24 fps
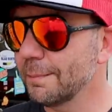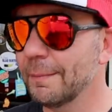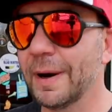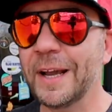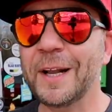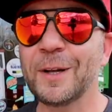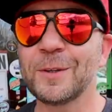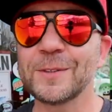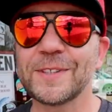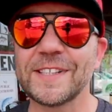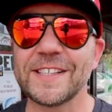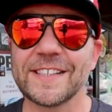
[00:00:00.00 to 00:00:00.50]

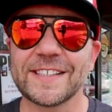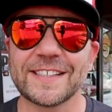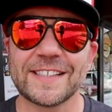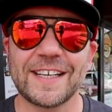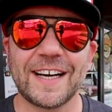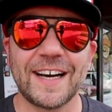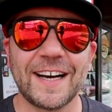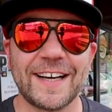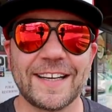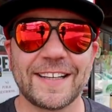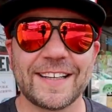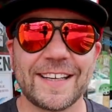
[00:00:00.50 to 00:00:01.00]
Michael's
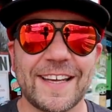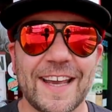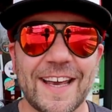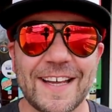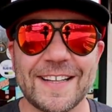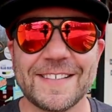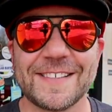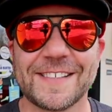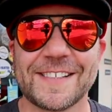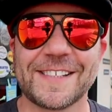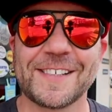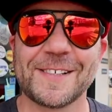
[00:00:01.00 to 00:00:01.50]
inside
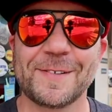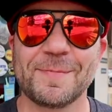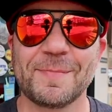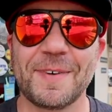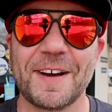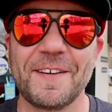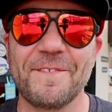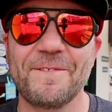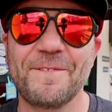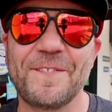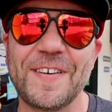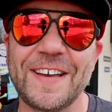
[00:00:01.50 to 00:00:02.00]
getting some
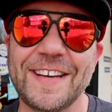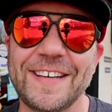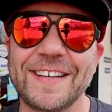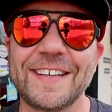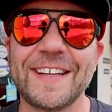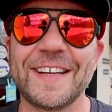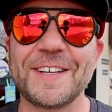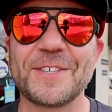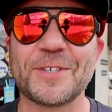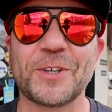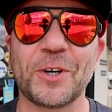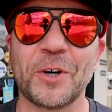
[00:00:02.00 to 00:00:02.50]

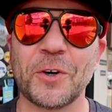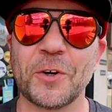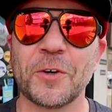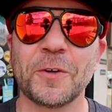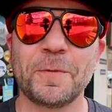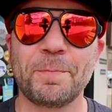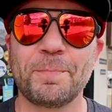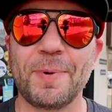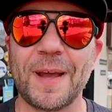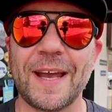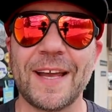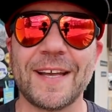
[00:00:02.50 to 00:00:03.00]
vintage
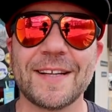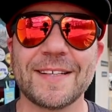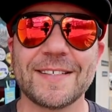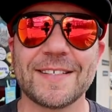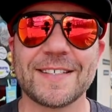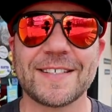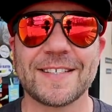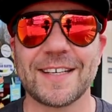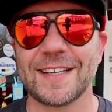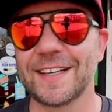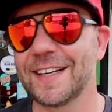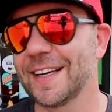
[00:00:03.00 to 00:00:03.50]
Old
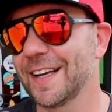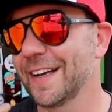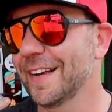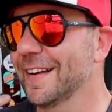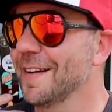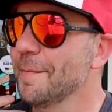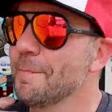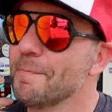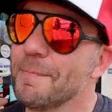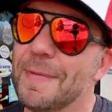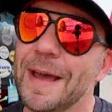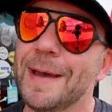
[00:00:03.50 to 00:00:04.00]
Ben's
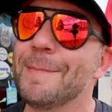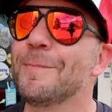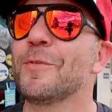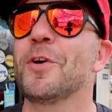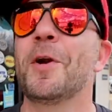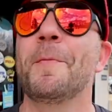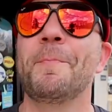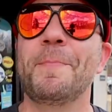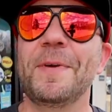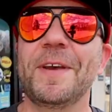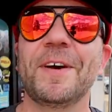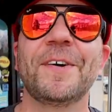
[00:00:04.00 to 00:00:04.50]

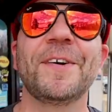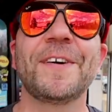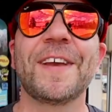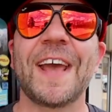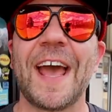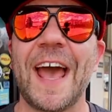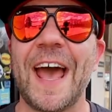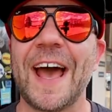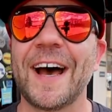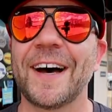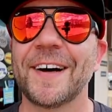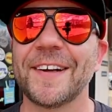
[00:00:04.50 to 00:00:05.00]

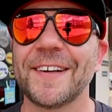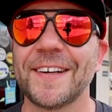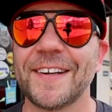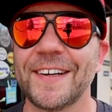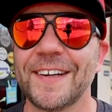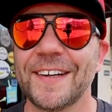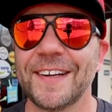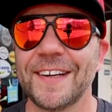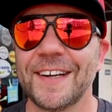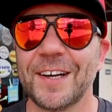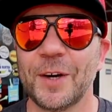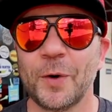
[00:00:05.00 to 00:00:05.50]
memorabilia out.
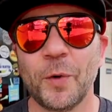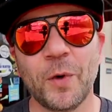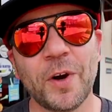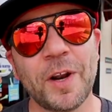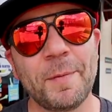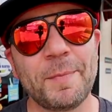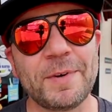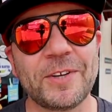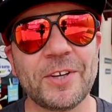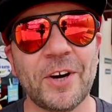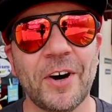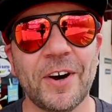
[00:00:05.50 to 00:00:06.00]
We're
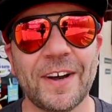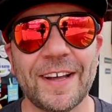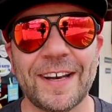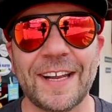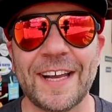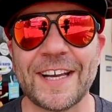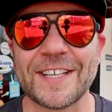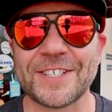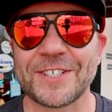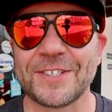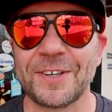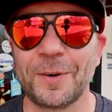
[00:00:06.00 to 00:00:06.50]
gonna be talking
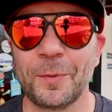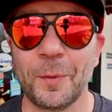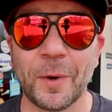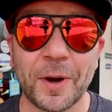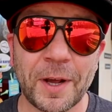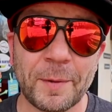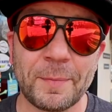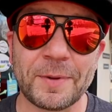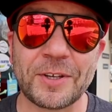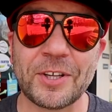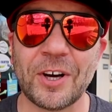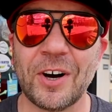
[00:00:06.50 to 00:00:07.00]
history, we're
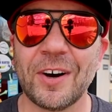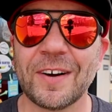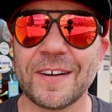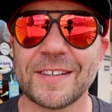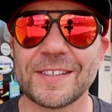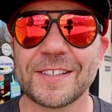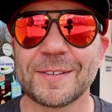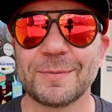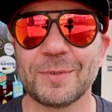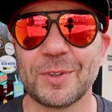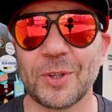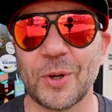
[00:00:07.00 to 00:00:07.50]
gonna be
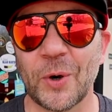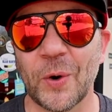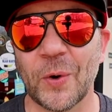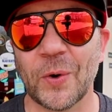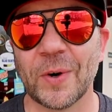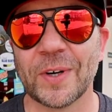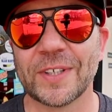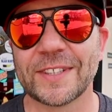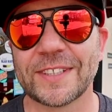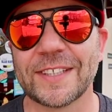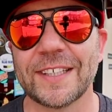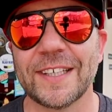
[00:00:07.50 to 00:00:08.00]
talking some
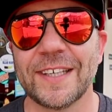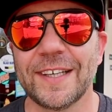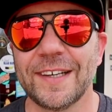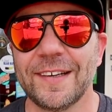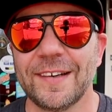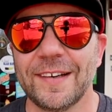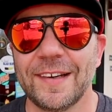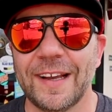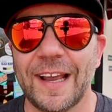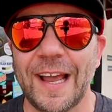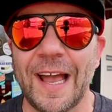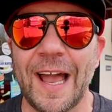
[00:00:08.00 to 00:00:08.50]
lures,
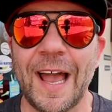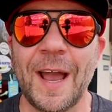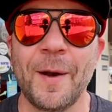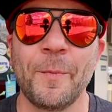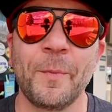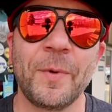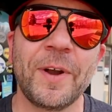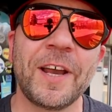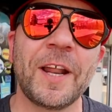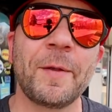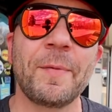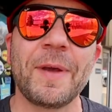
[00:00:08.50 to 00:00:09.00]

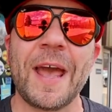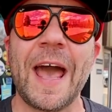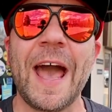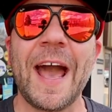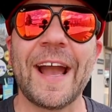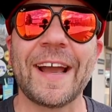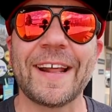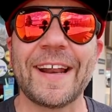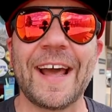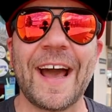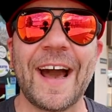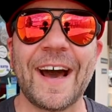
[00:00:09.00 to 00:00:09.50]
and we're gonna be
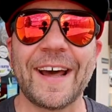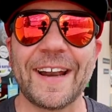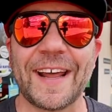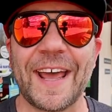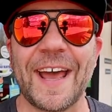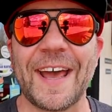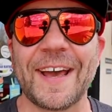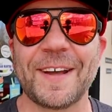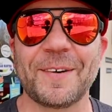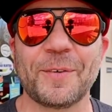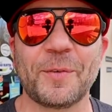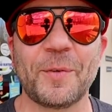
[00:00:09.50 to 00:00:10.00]
hanging out
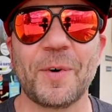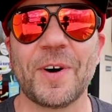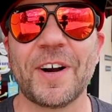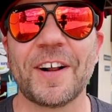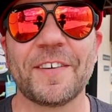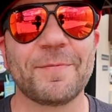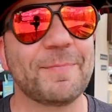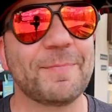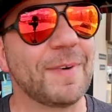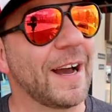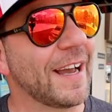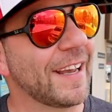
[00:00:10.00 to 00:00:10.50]
at one
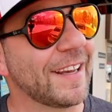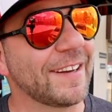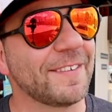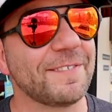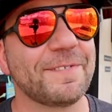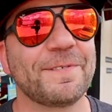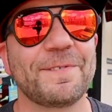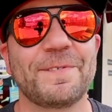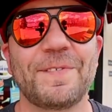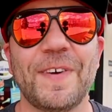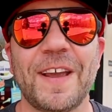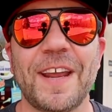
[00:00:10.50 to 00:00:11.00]
of my
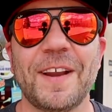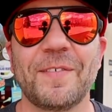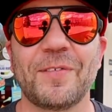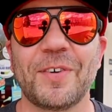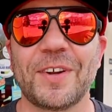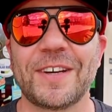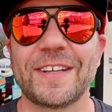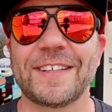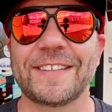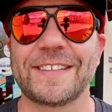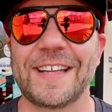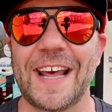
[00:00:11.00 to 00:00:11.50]

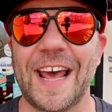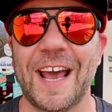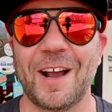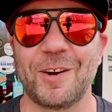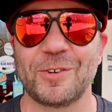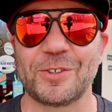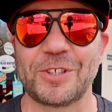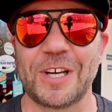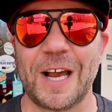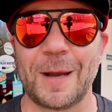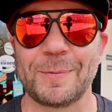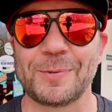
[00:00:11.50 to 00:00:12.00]
favorite
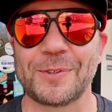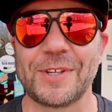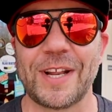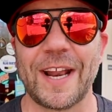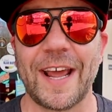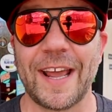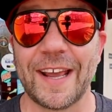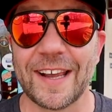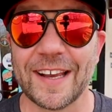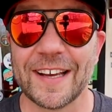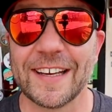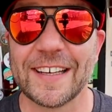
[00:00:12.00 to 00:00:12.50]
tackle shops
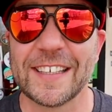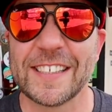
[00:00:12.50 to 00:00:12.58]
today.